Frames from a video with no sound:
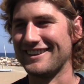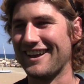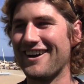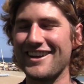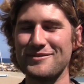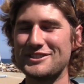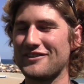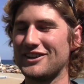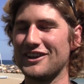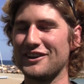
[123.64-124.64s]
Oh yeah, I'm just
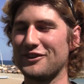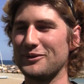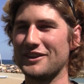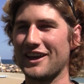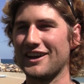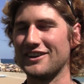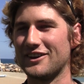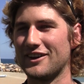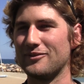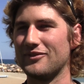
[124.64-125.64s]
having a lot of fun with that. You
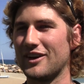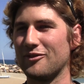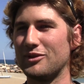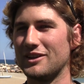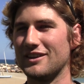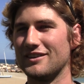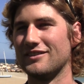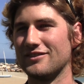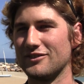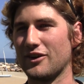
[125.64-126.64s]
know, I've I've
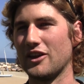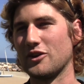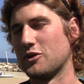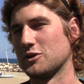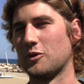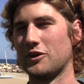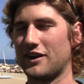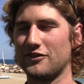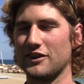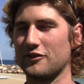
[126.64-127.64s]
been riding the course board
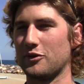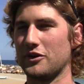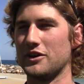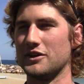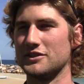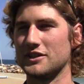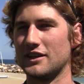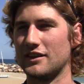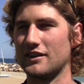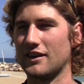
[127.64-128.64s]
now for like four years,
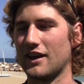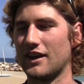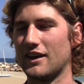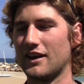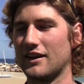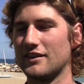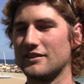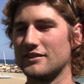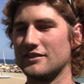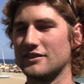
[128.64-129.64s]
and and uh,
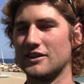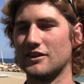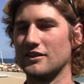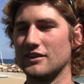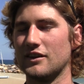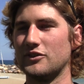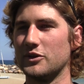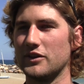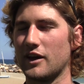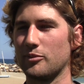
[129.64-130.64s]
you know, love
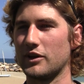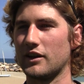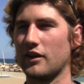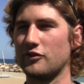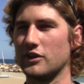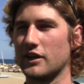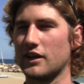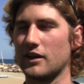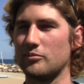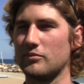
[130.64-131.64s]
doing that, but I feel
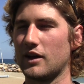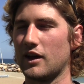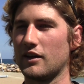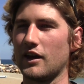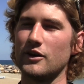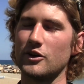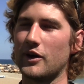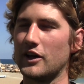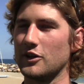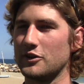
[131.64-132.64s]
like I'm, I don't go
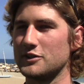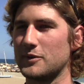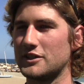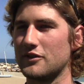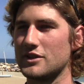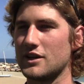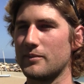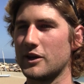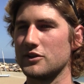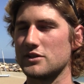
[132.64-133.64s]
out and learn as much every
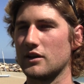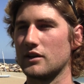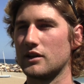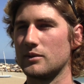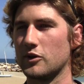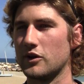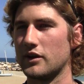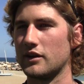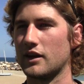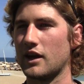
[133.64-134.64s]
time I go sailing anymore.
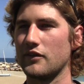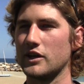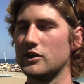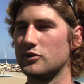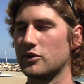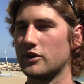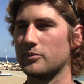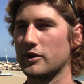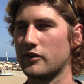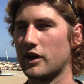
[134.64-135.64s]
And, and having a new toy
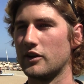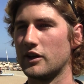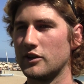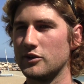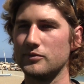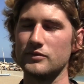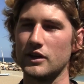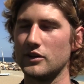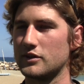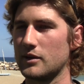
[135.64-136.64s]
to play around on, a new,
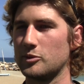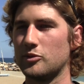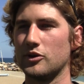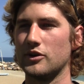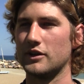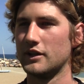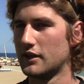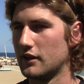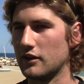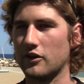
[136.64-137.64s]
a new type of board,
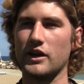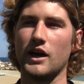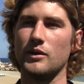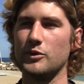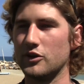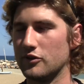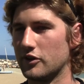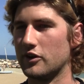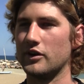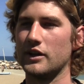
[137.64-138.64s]
learning how to
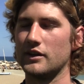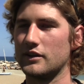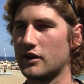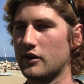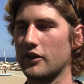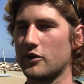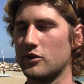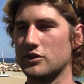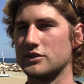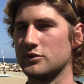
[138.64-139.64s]
maneuver and get around the
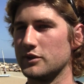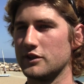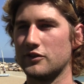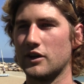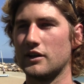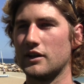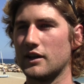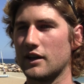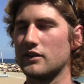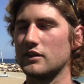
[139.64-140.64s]
course is really fun.
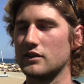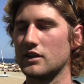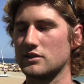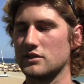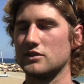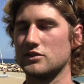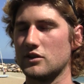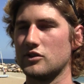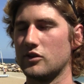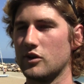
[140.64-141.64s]
And I think that that's going to
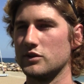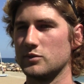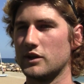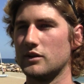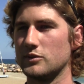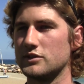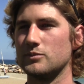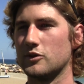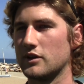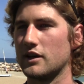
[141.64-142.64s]
start to grow as well, and we'll see
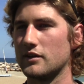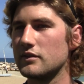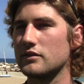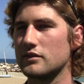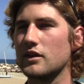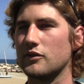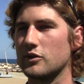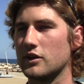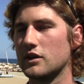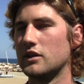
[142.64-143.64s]
more of that kite
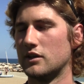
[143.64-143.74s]
foiling.